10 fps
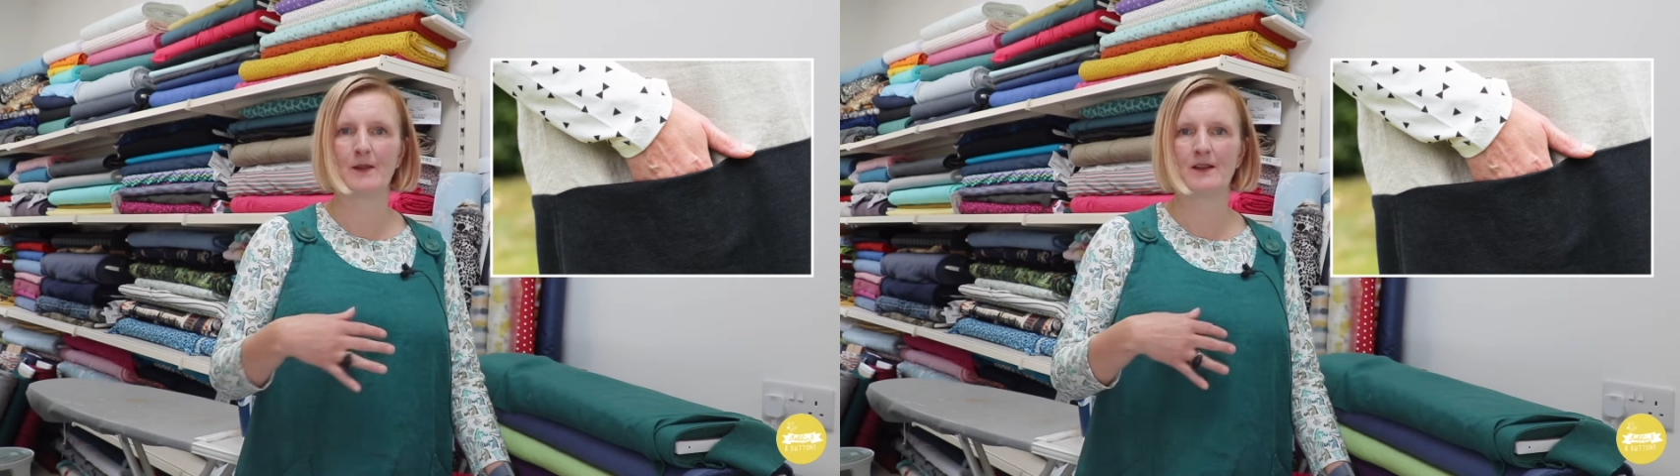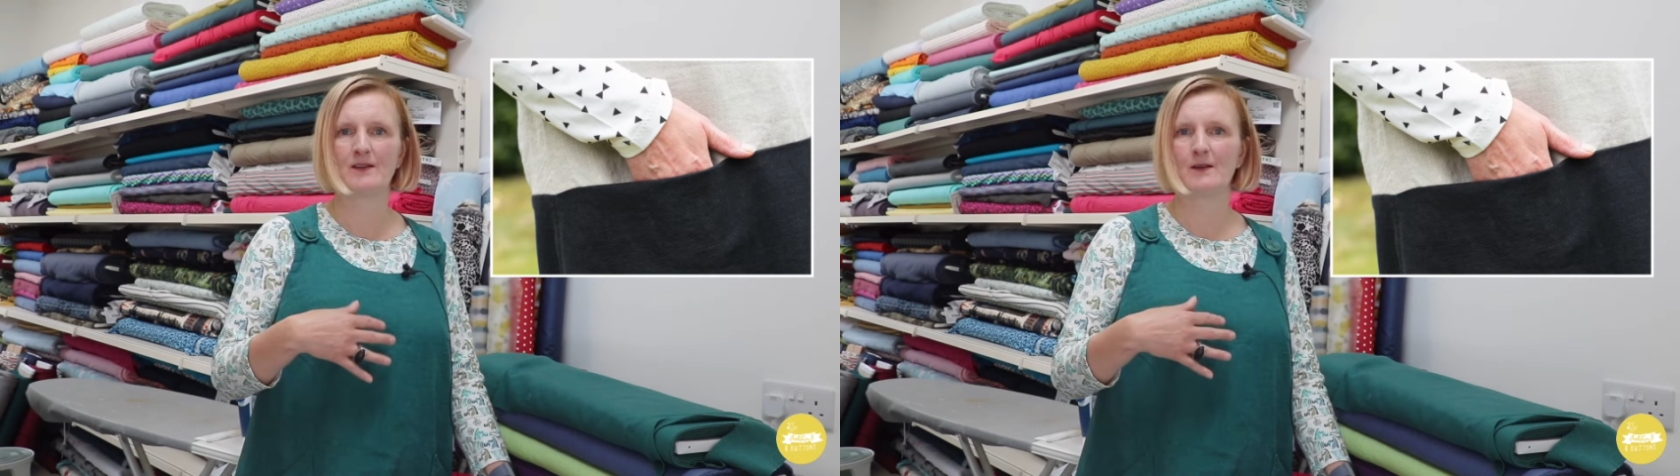
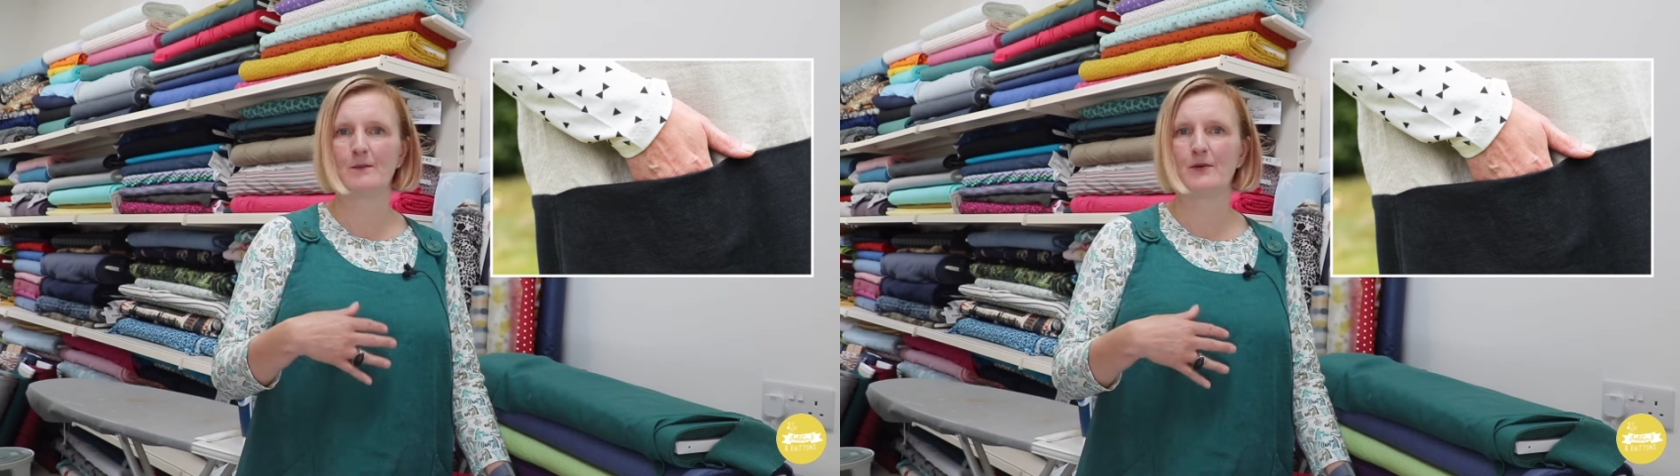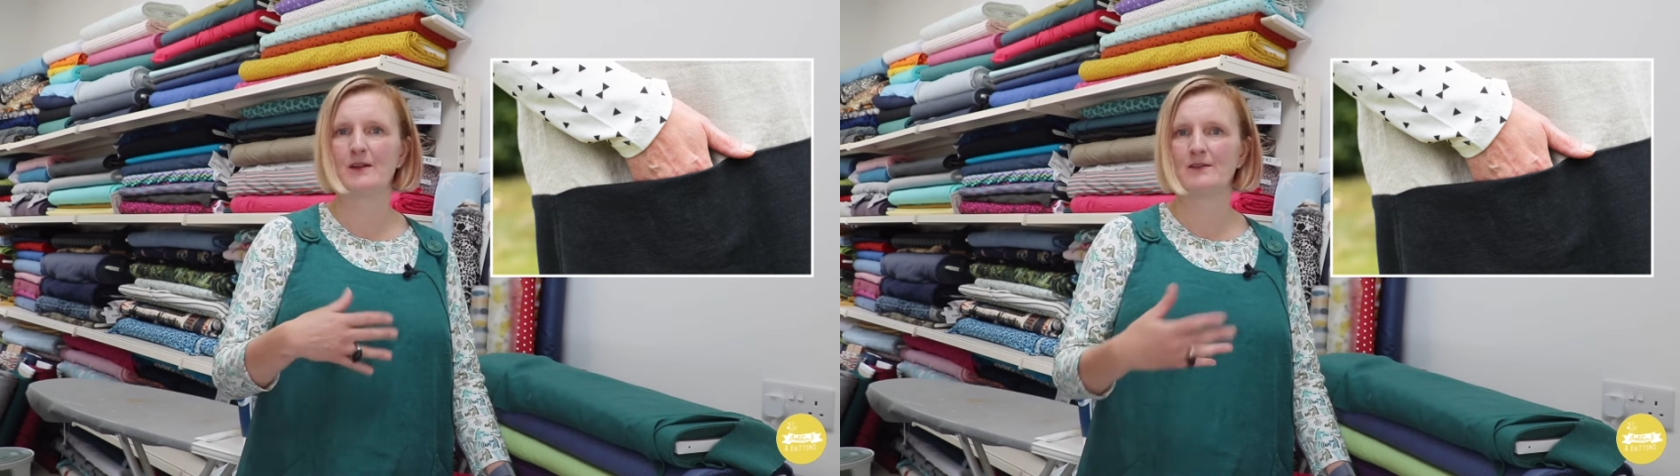mixing
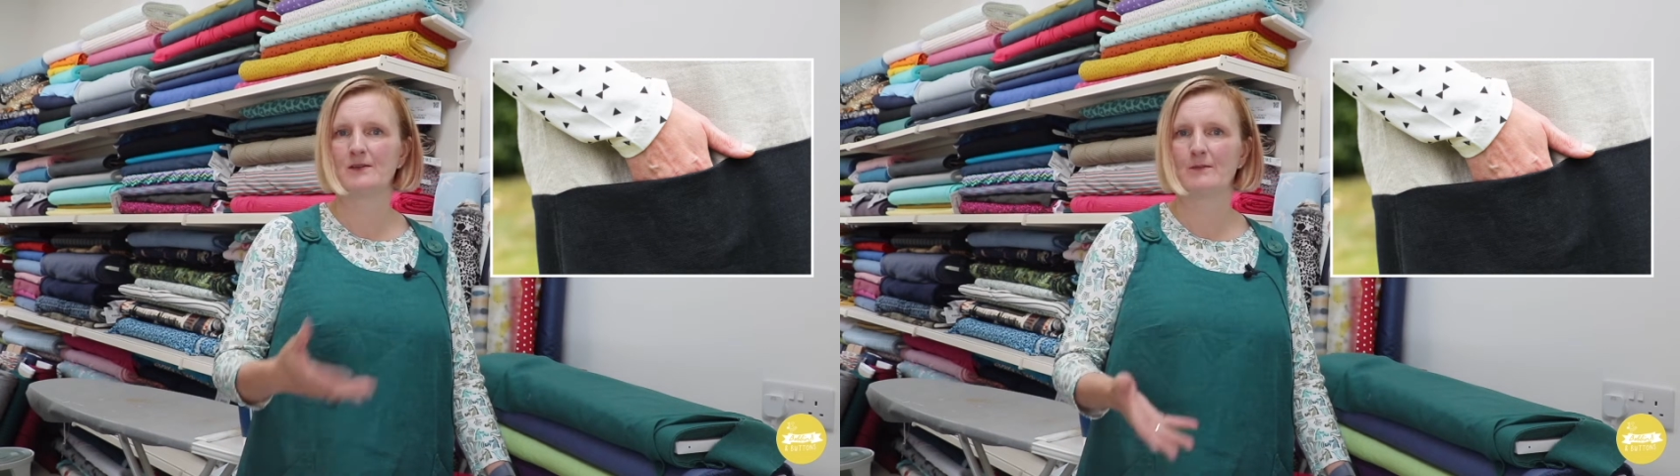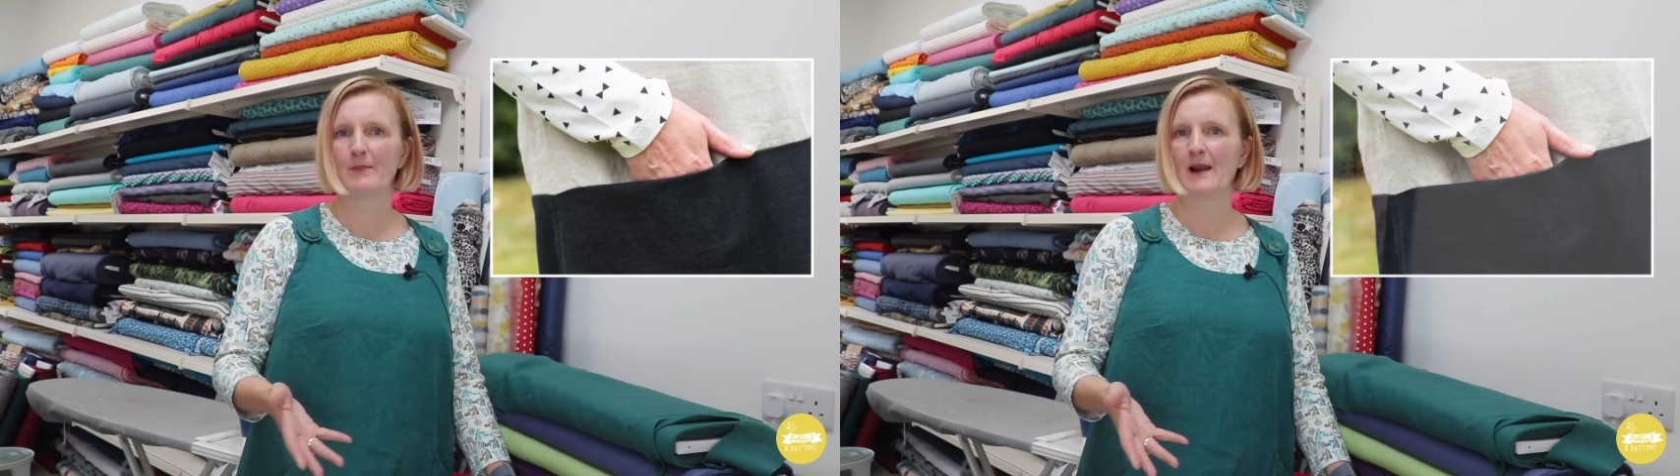
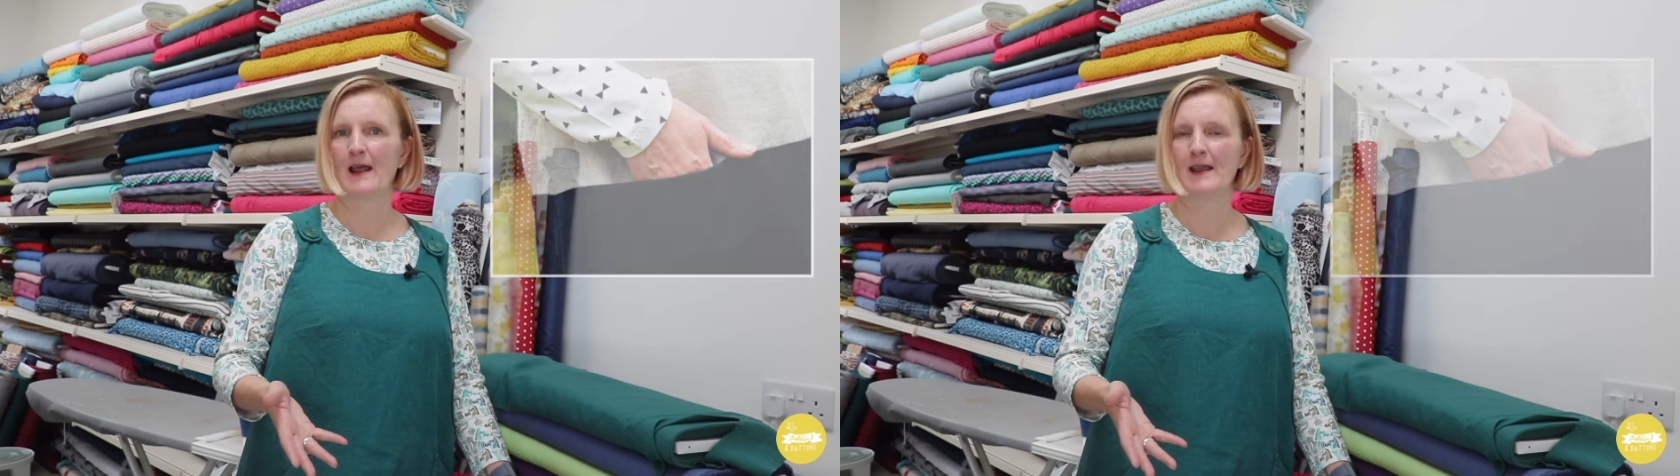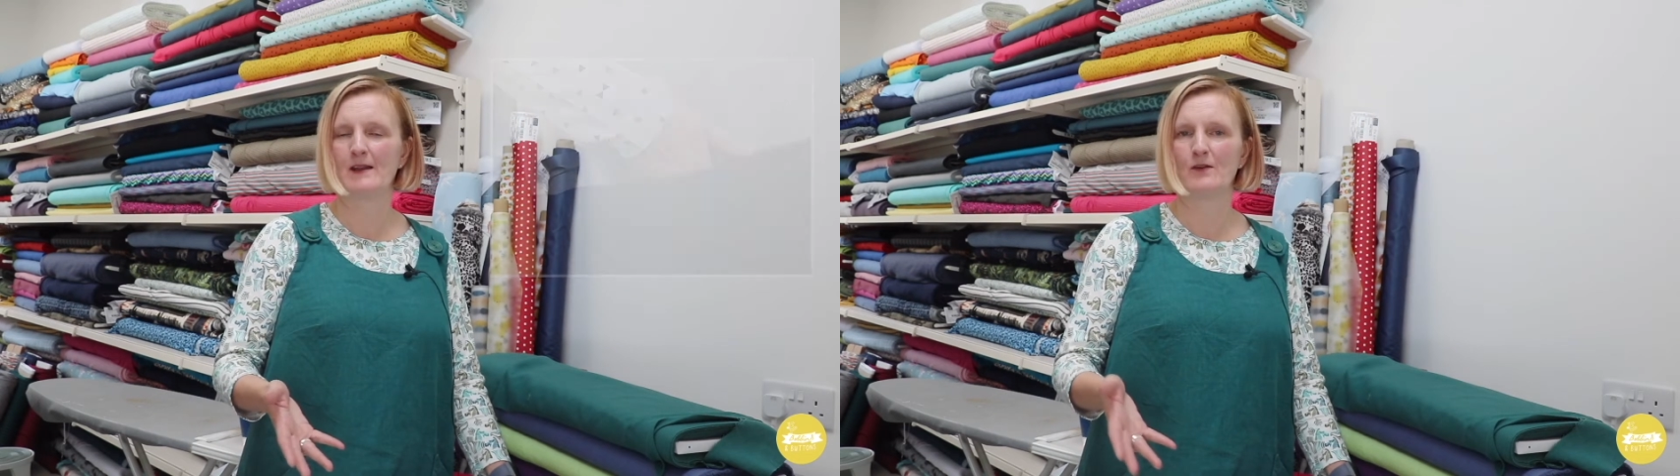print and plain,